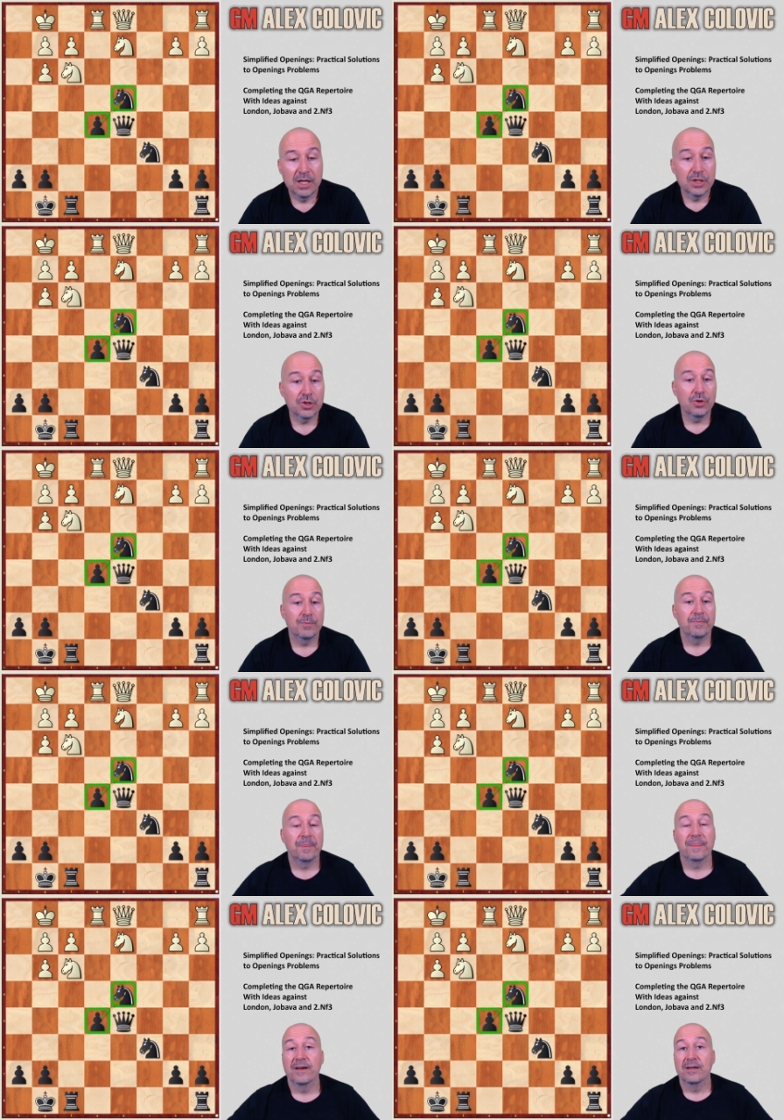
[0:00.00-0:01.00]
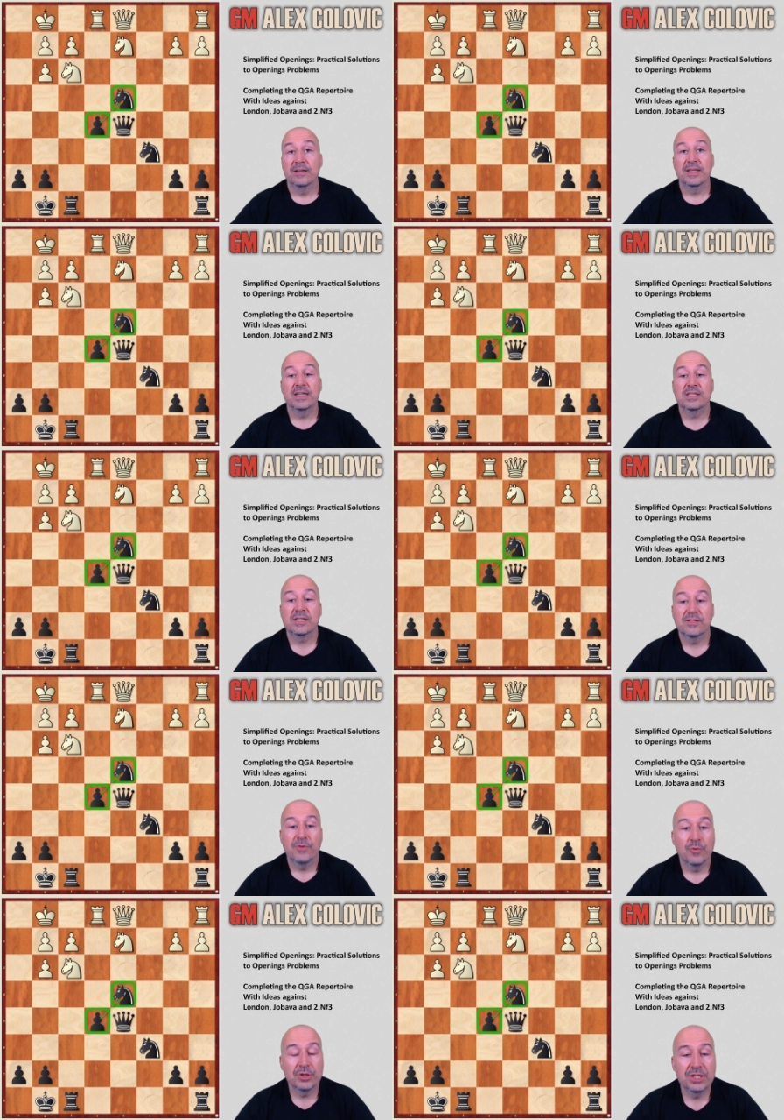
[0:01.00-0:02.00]
So, thanks
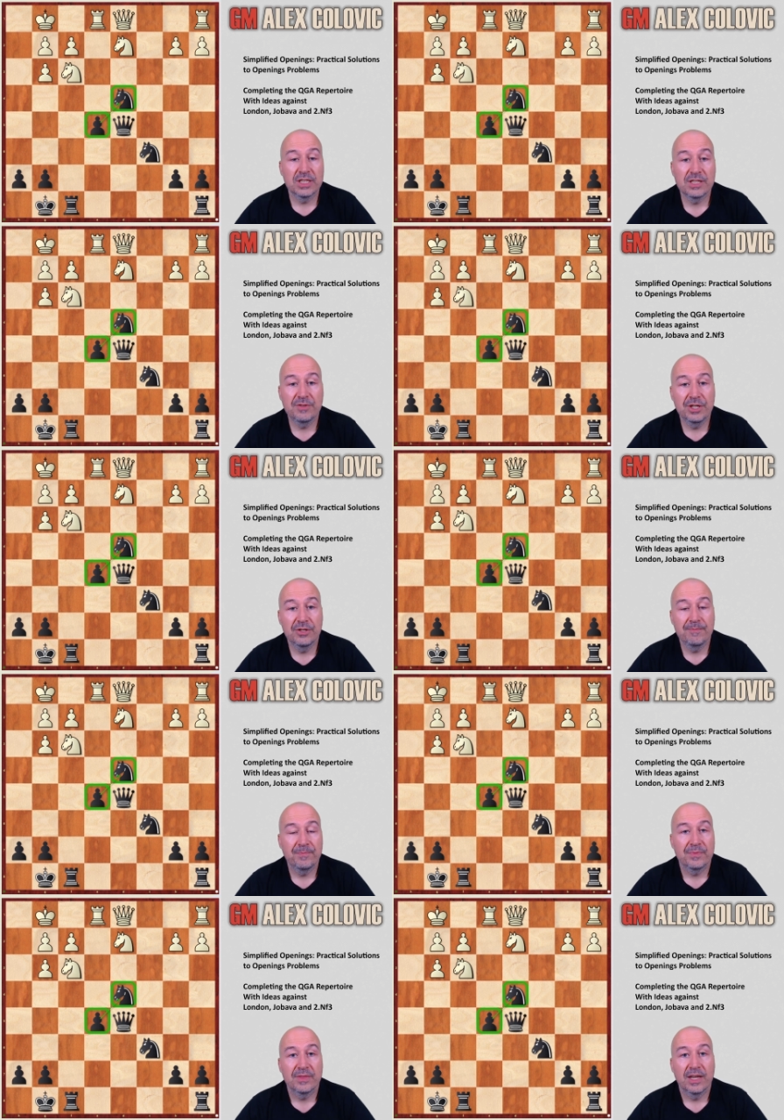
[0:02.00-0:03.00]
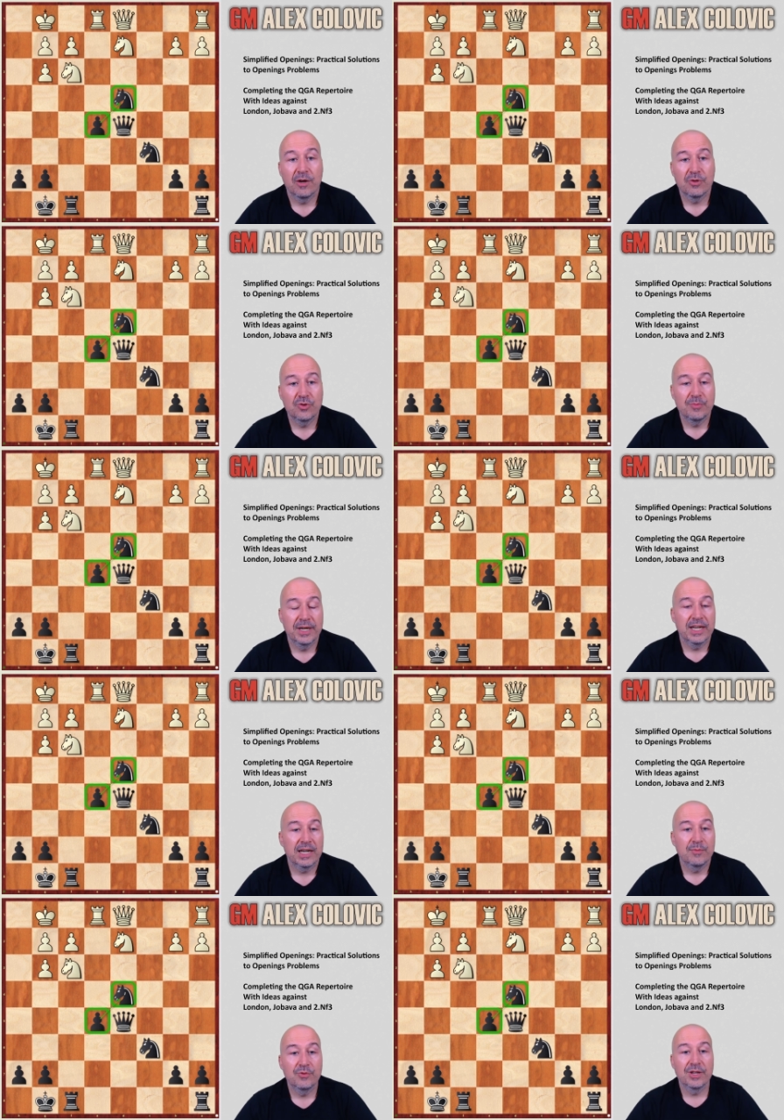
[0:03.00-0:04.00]
for watching this video. Now I'll do my
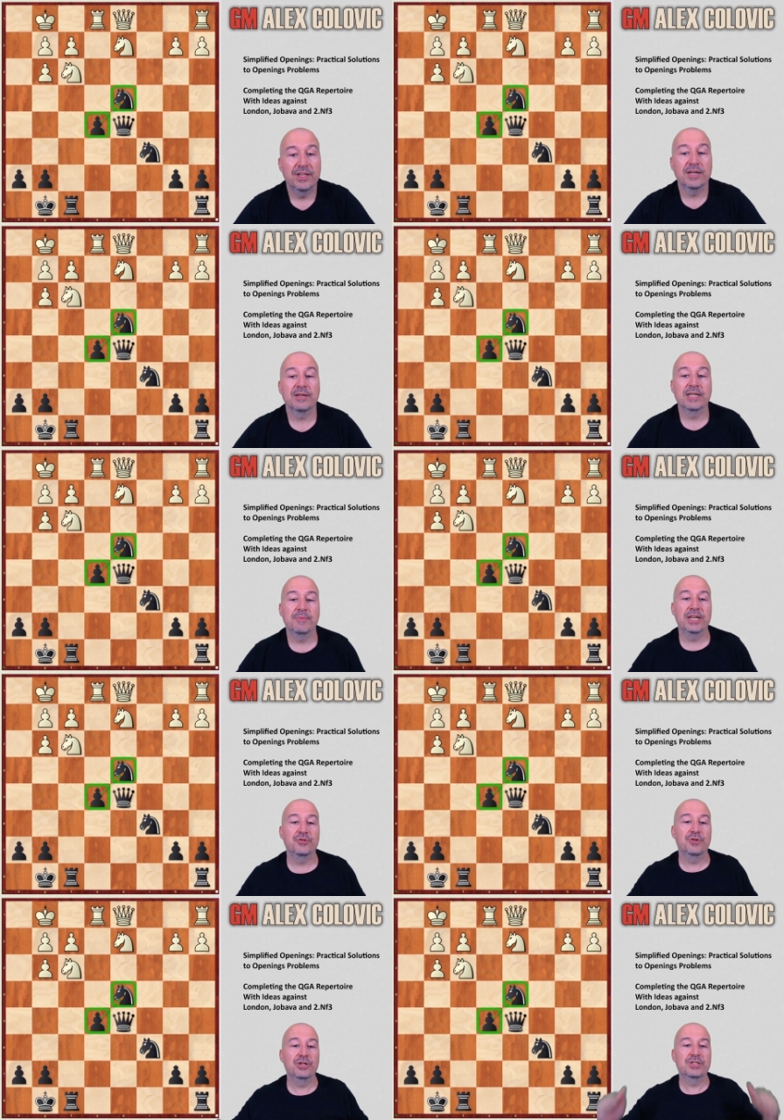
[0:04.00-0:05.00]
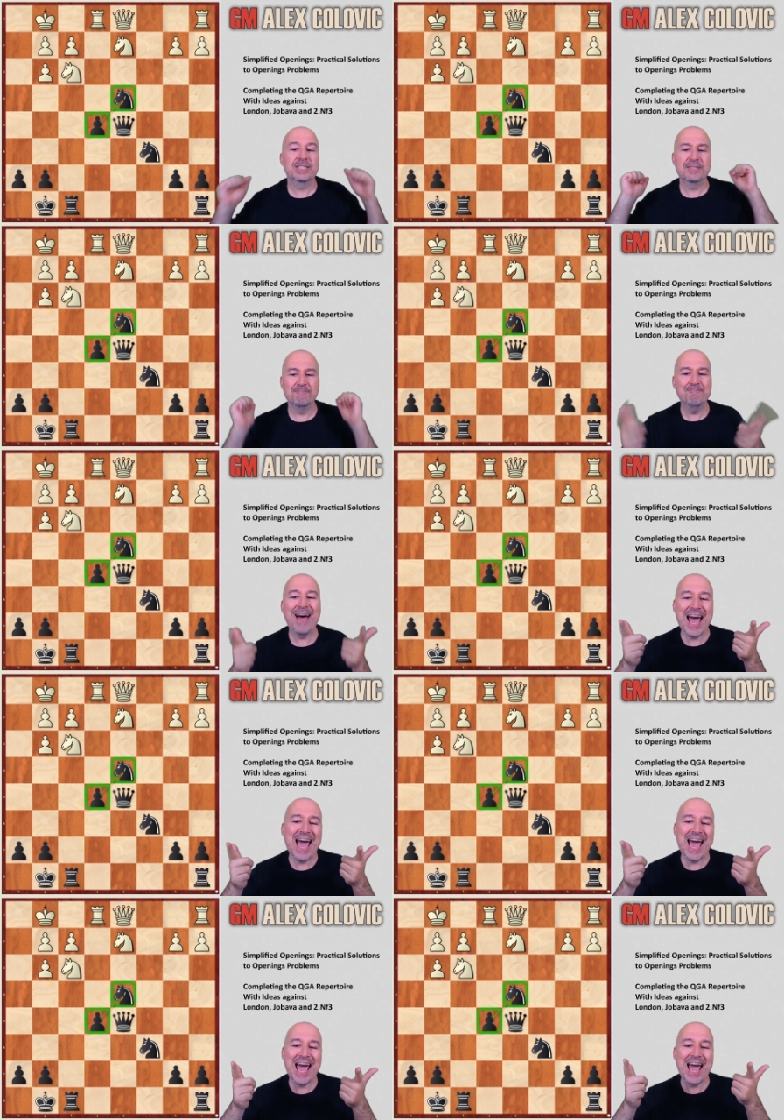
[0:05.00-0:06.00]
Nakamura thing. Make sure you
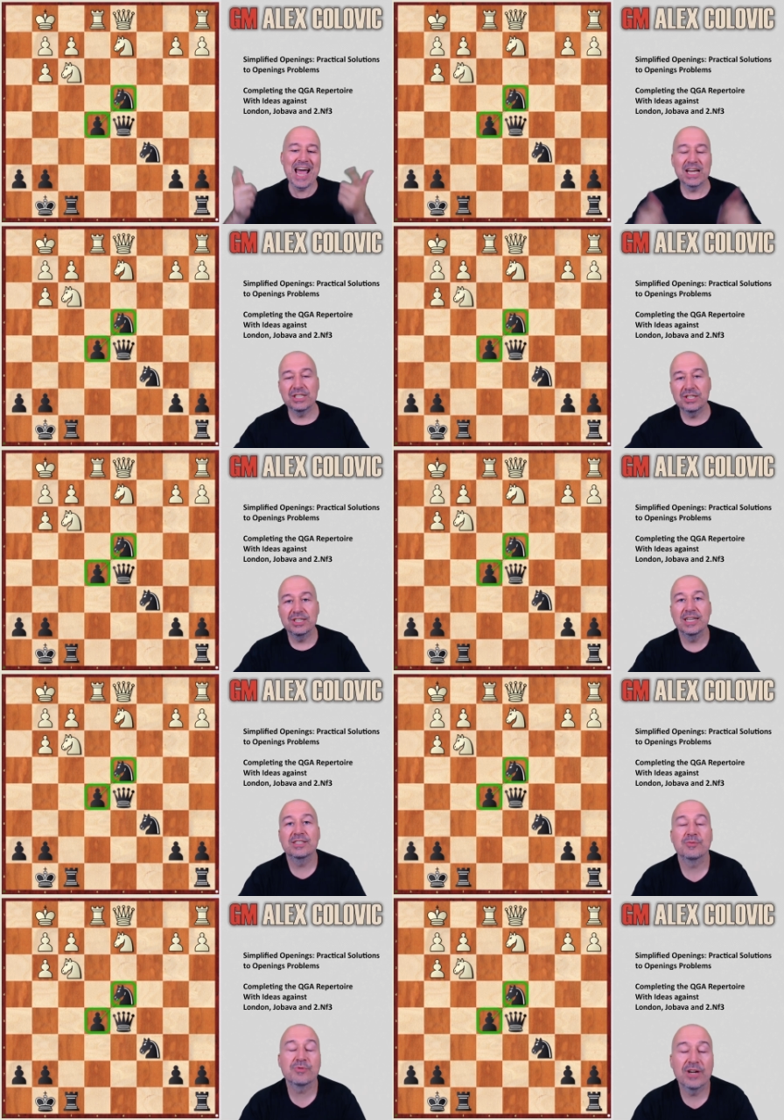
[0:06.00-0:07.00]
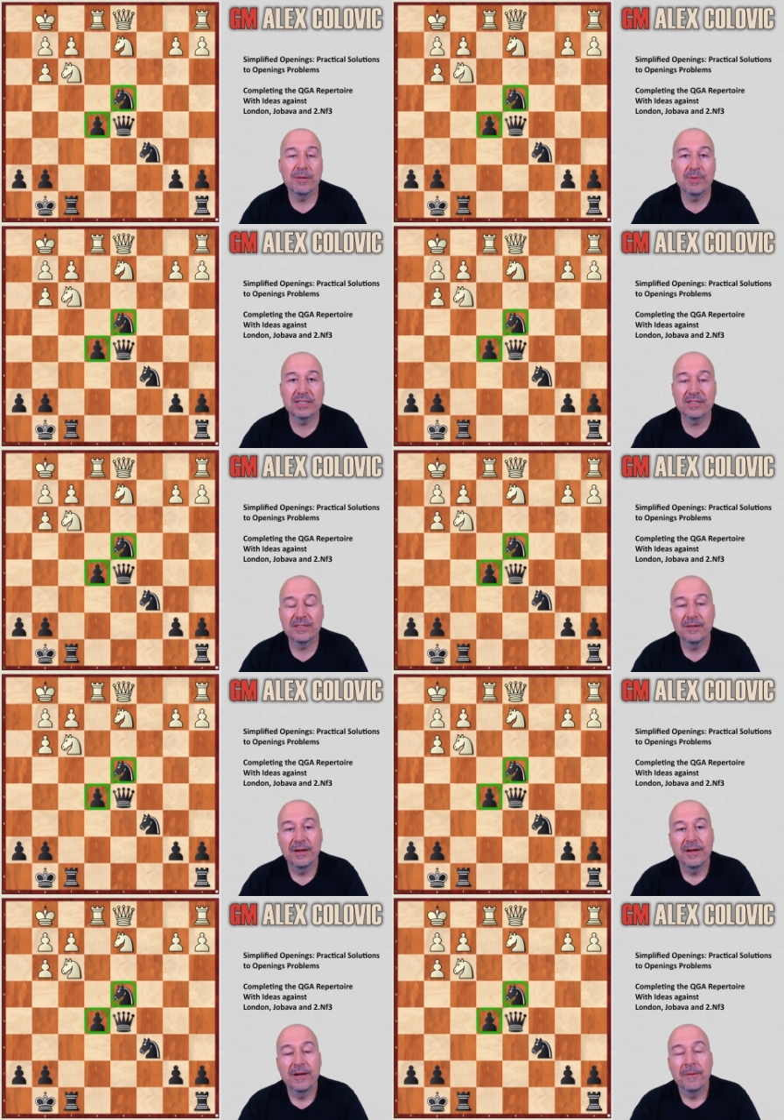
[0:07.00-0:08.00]
smash that subscribe button.
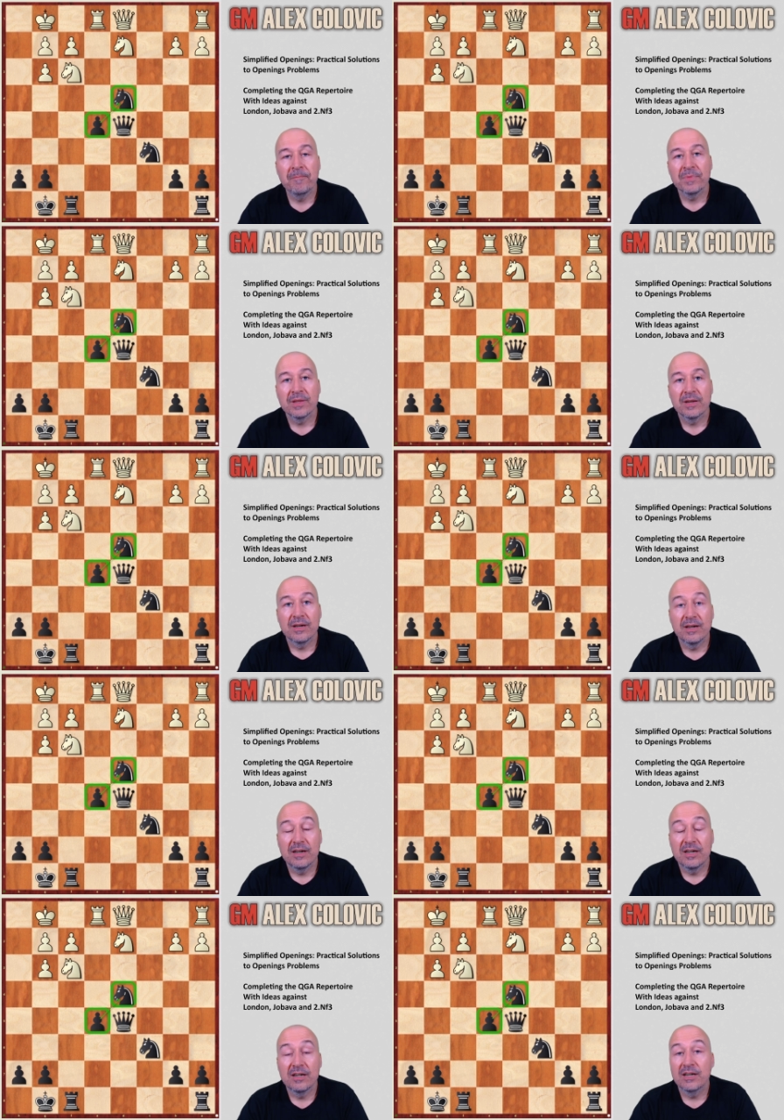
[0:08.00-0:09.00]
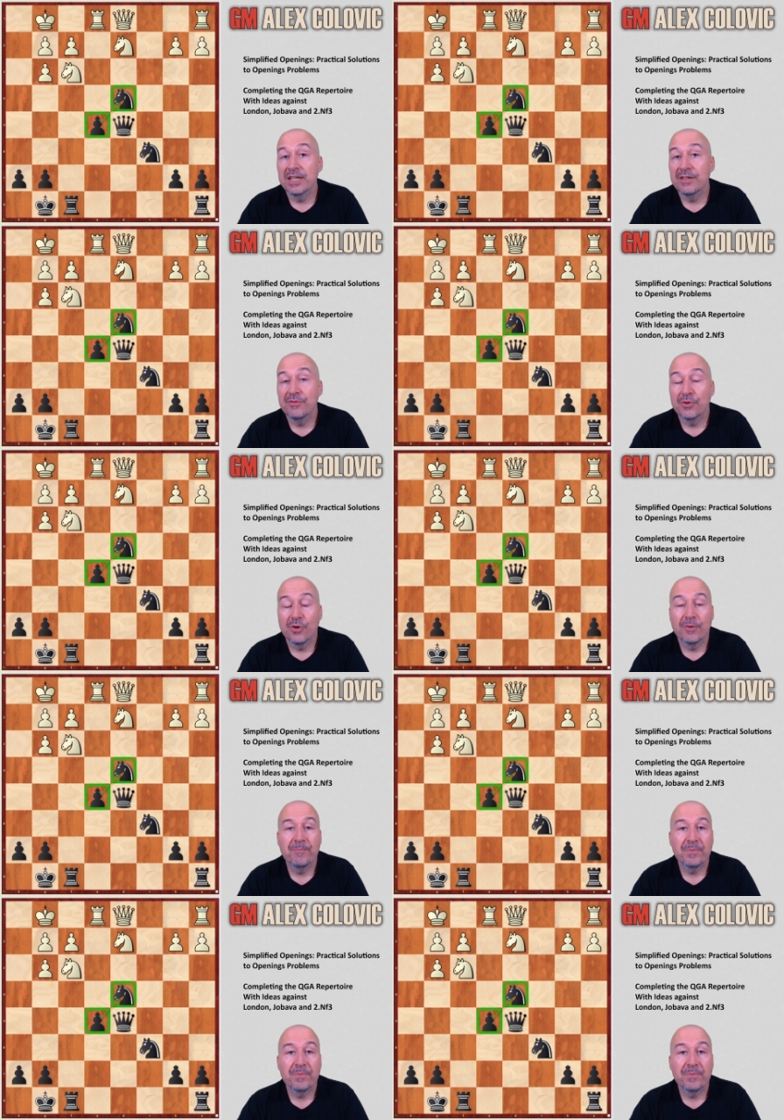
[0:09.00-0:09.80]
Leave your